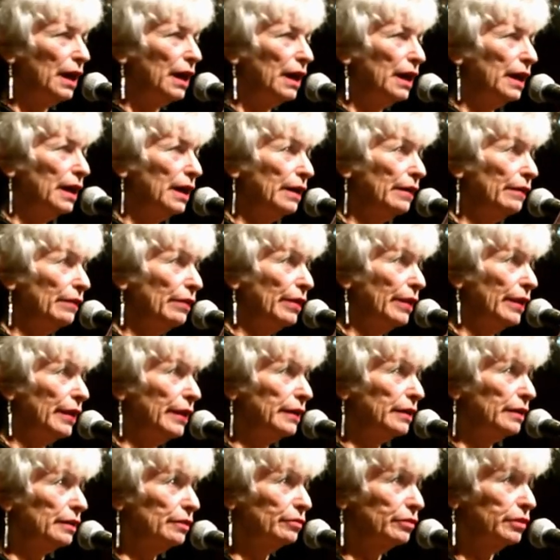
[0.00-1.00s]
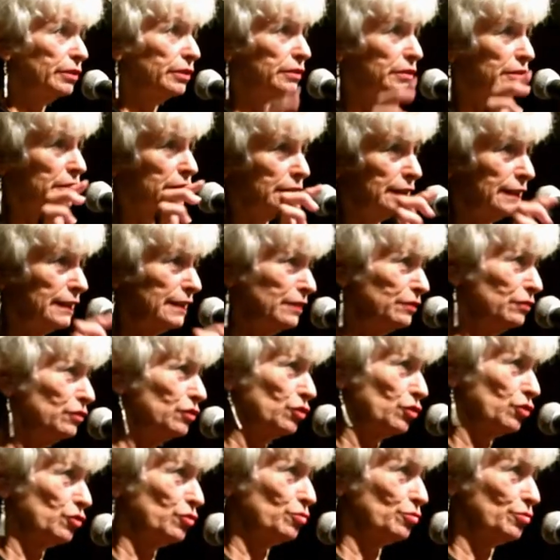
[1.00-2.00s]
and then I'll read an even
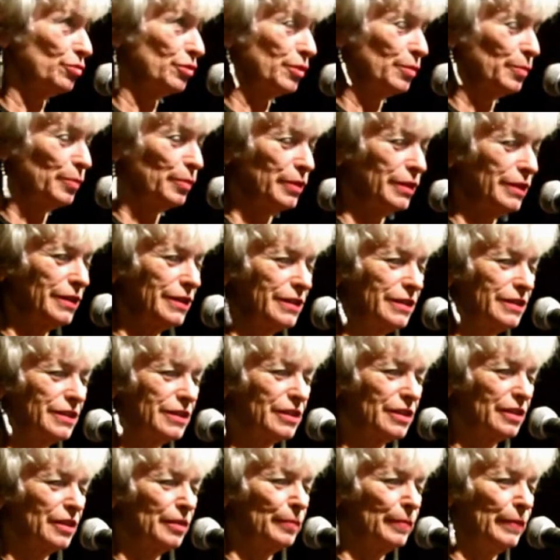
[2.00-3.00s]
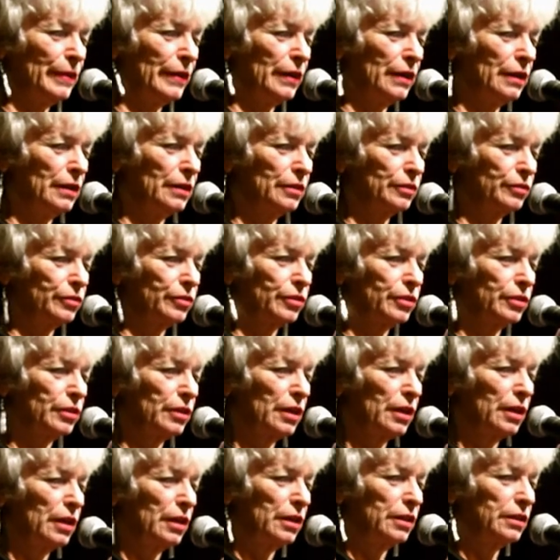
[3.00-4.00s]
shorter piece about
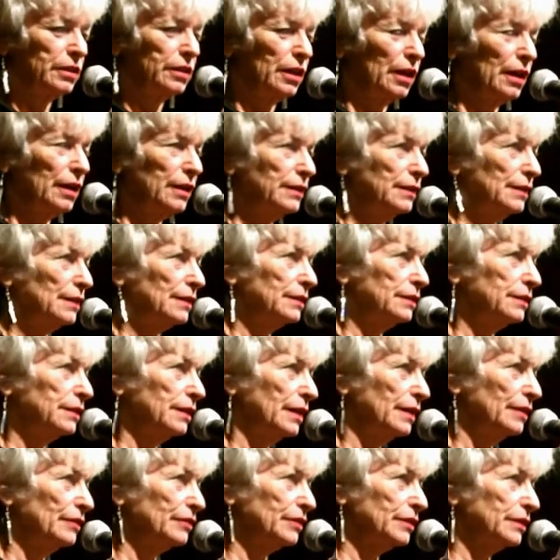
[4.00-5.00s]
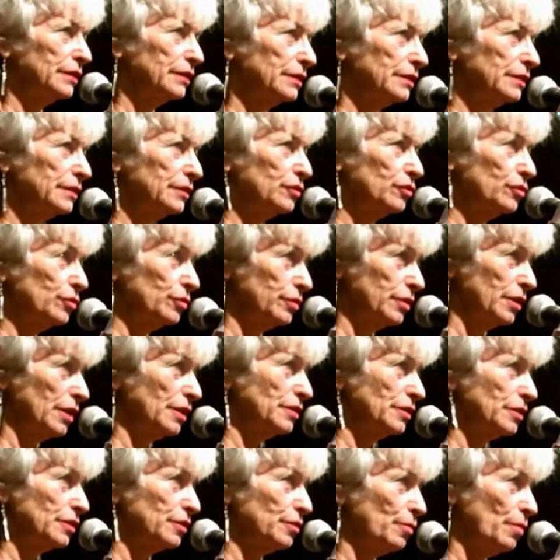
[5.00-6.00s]

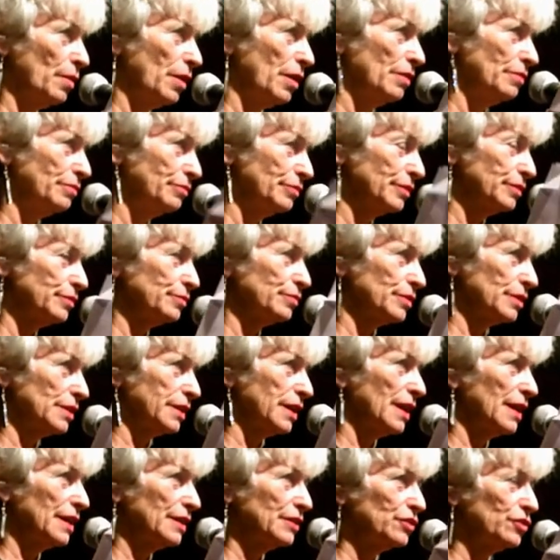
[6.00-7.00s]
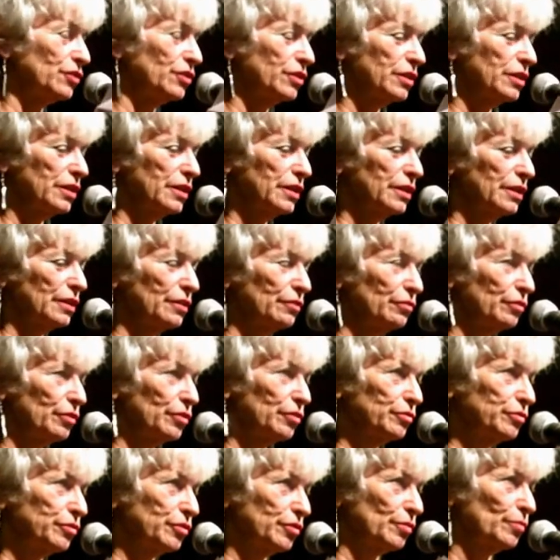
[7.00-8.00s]
9-11-2012, which was last year, and I
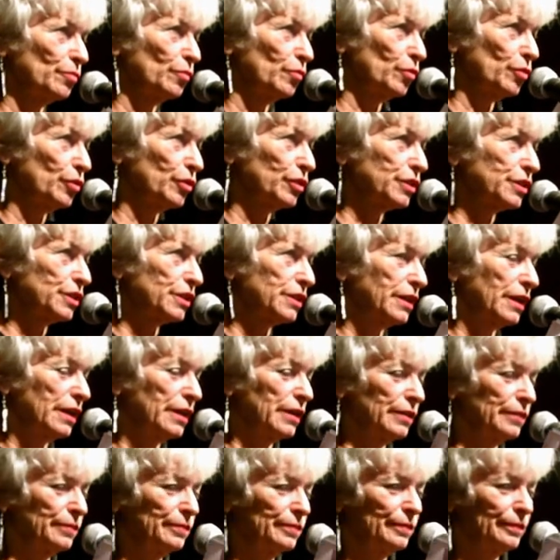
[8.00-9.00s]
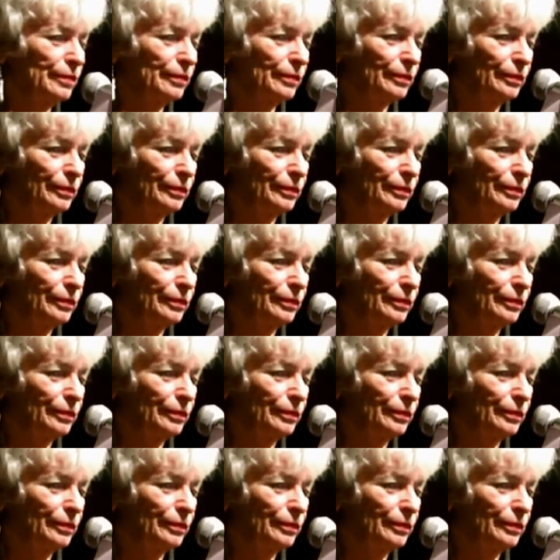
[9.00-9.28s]
wrote some words then.